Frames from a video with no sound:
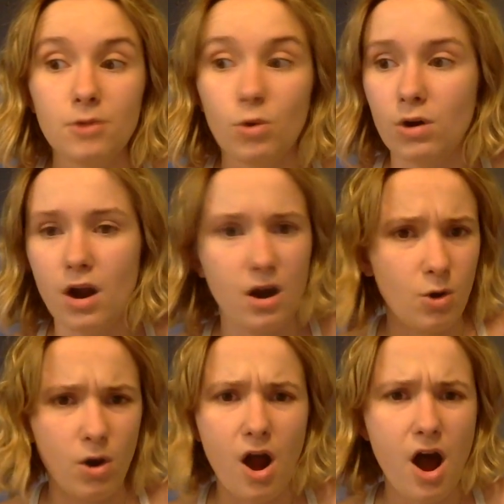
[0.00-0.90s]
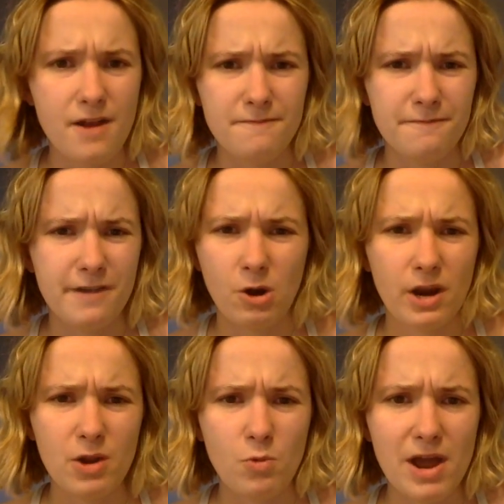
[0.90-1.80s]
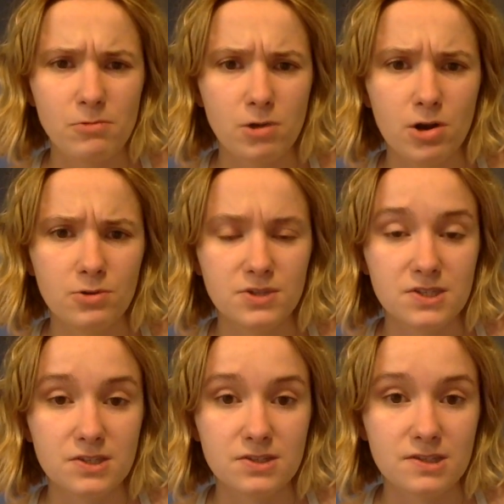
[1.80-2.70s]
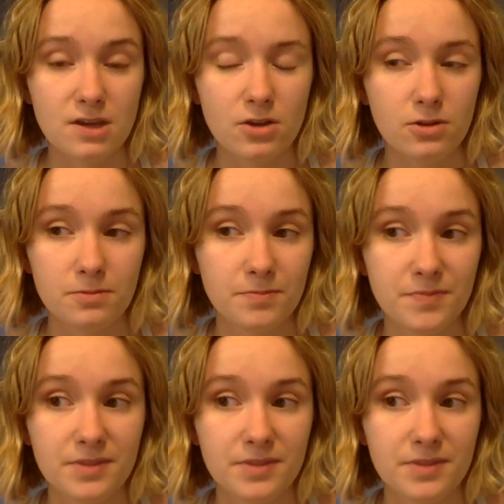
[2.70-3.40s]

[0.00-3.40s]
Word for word: or or on very wet roads still